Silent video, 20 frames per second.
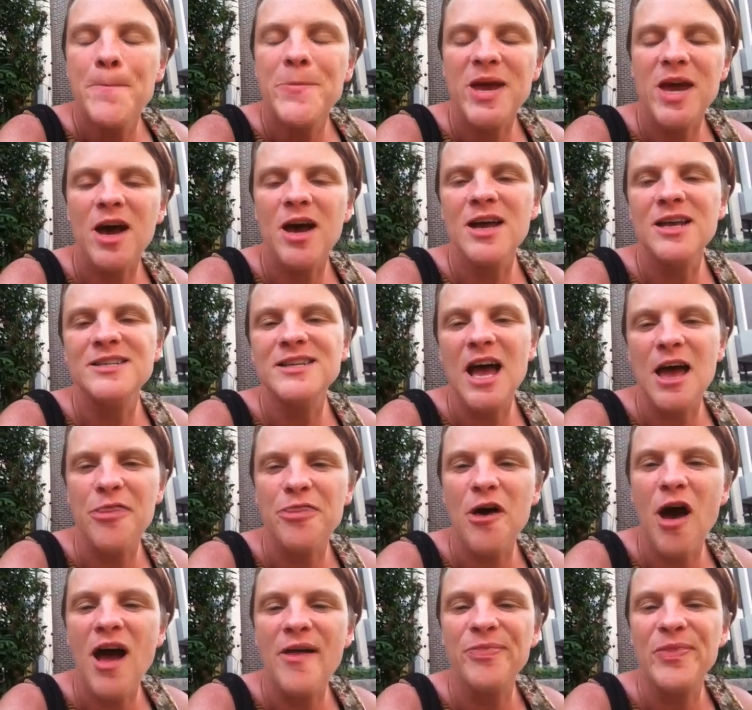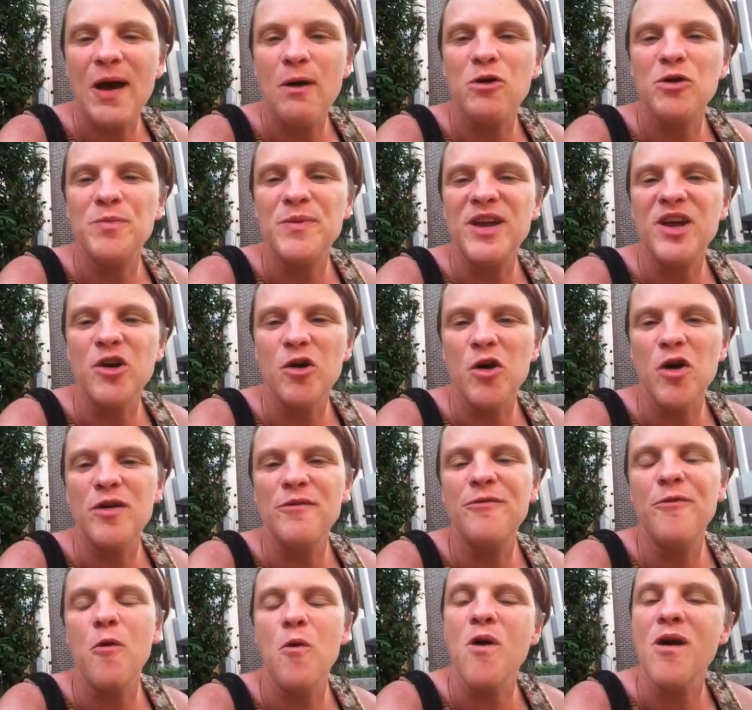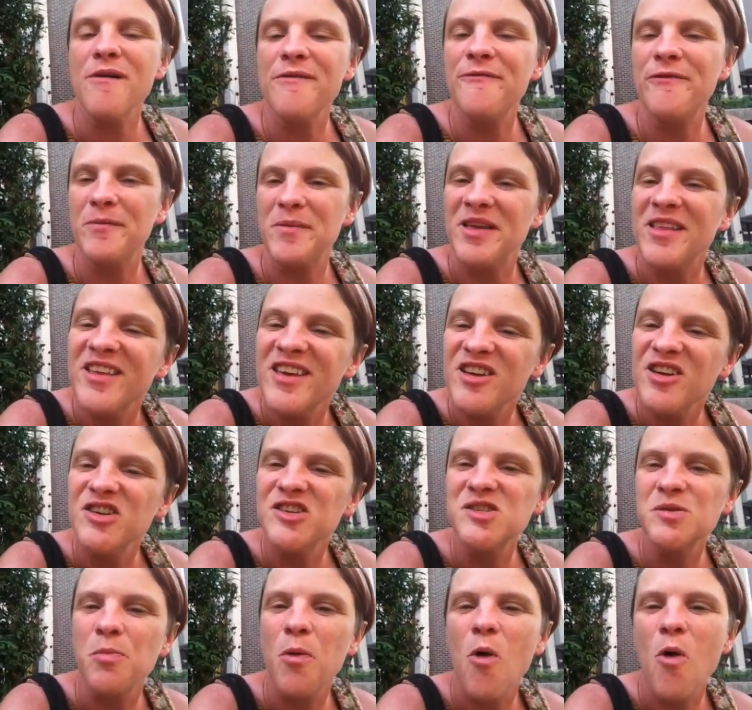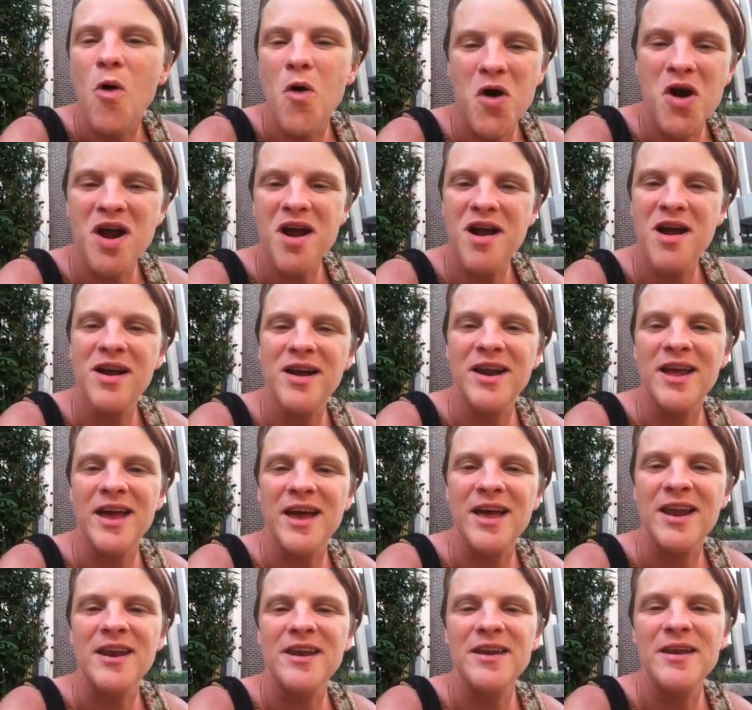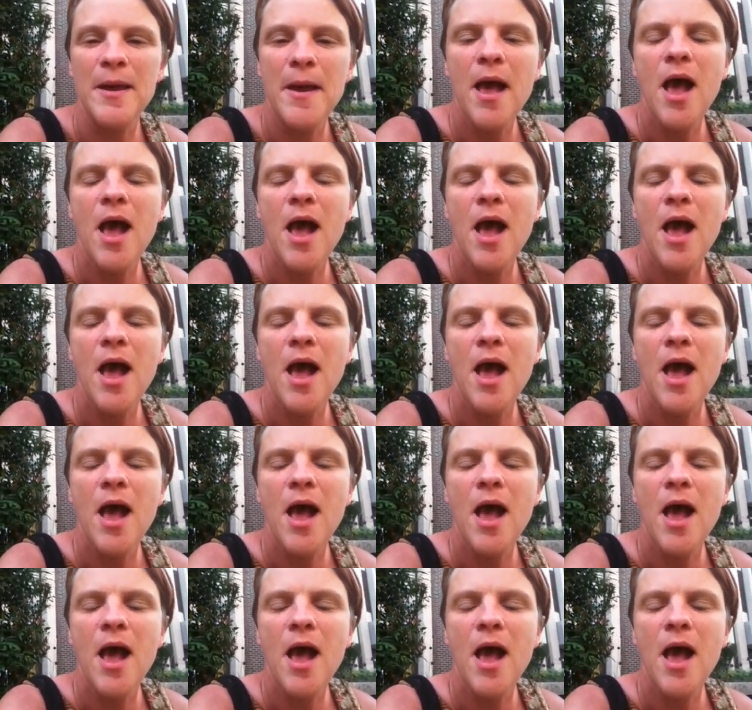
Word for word: because I thought that would be good for familial support and